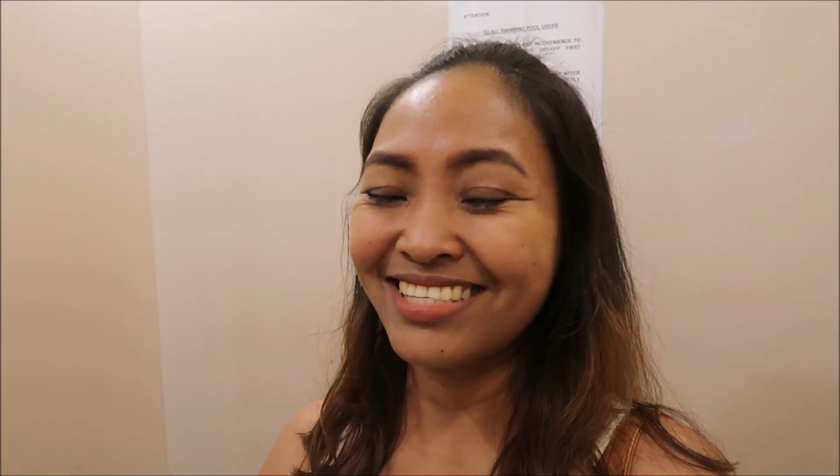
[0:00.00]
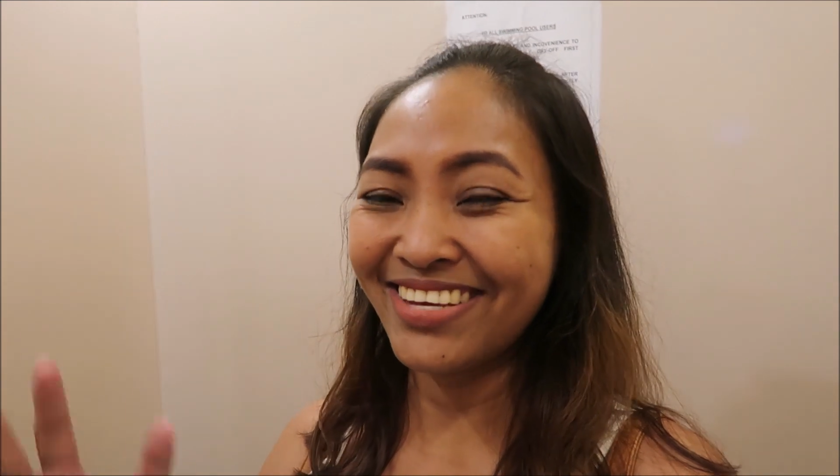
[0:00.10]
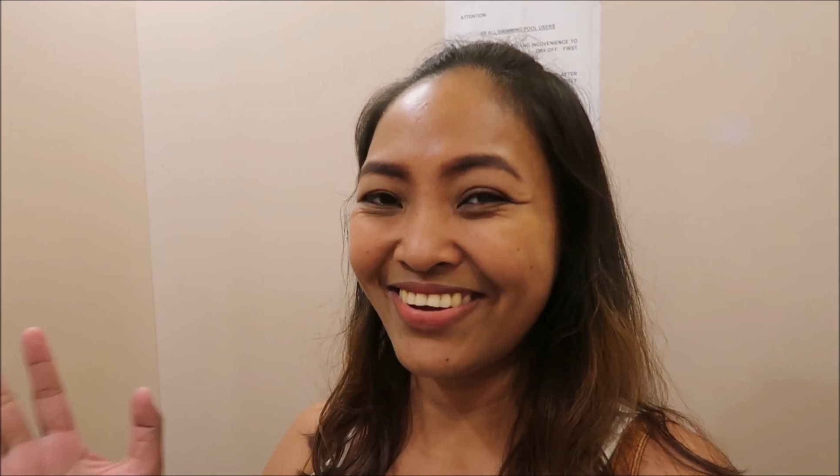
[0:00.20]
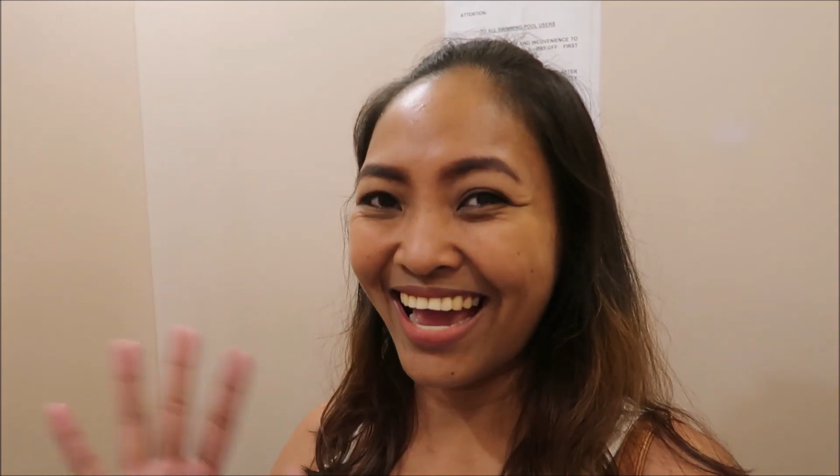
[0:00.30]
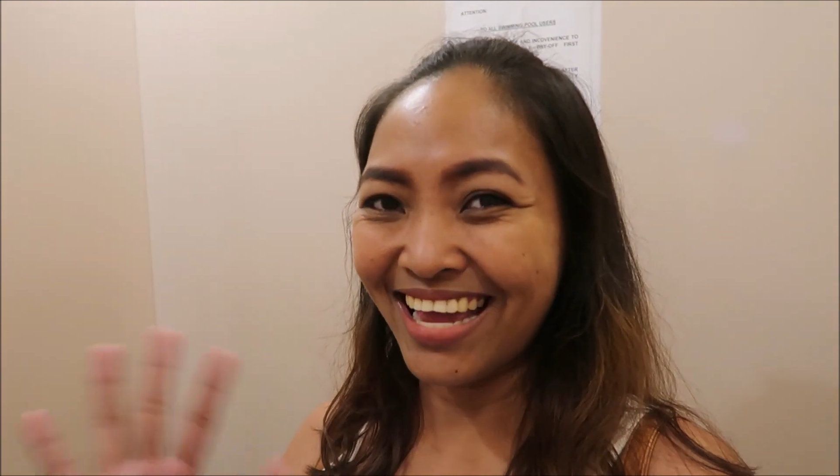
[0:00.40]

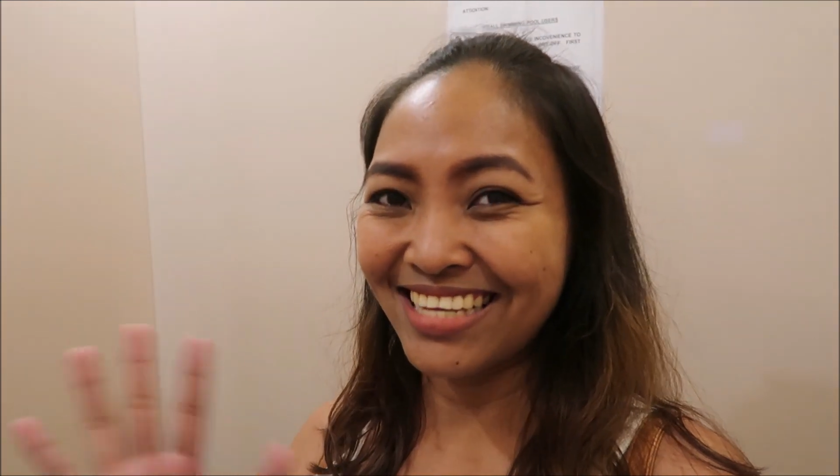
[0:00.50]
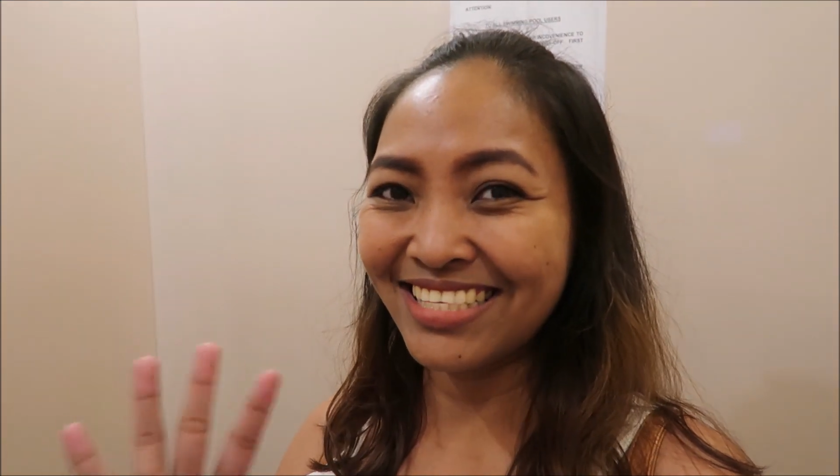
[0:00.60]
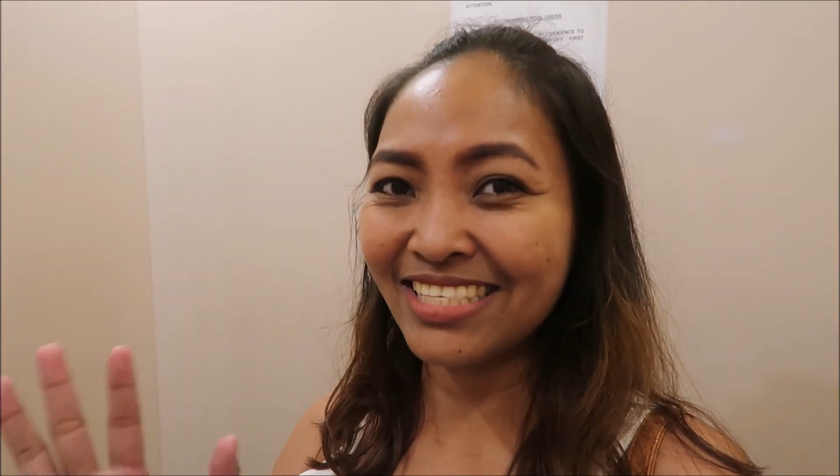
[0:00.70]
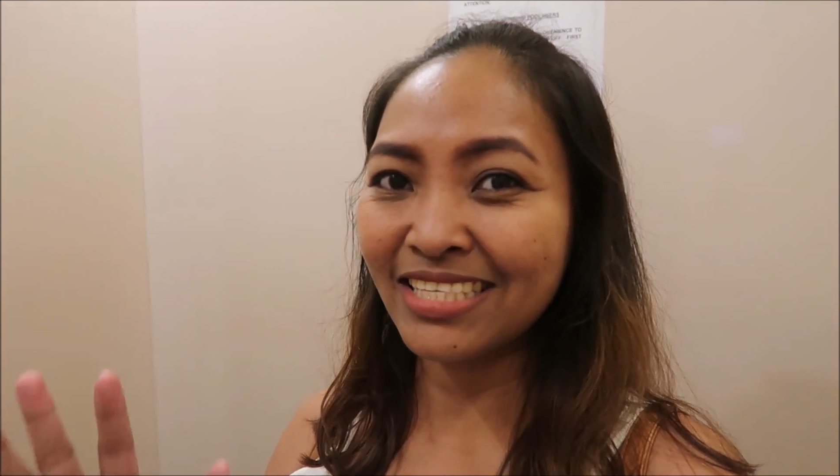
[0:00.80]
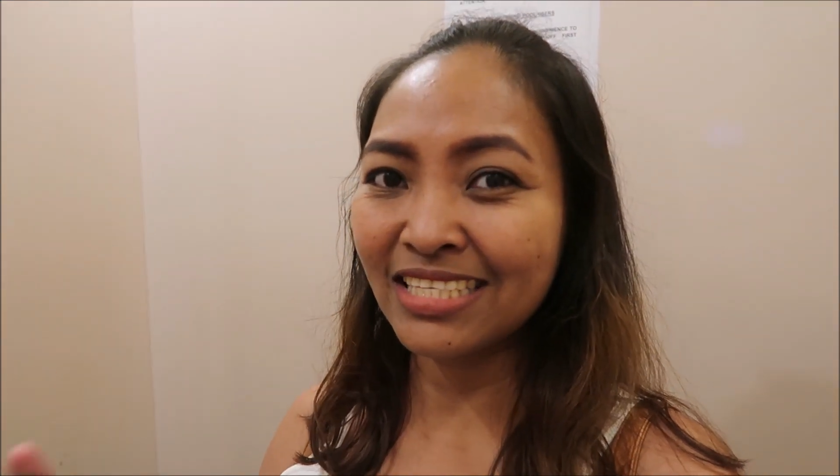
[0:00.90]
see you guys.